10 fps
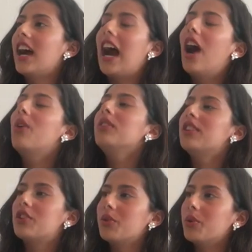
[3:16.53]
How
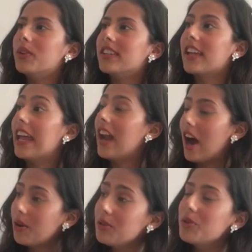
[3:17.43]
did you do it? And
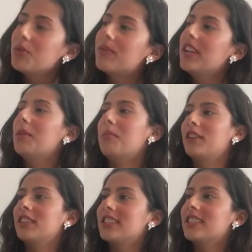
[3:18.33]
how do you feel about
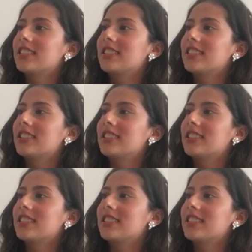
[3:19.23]
it?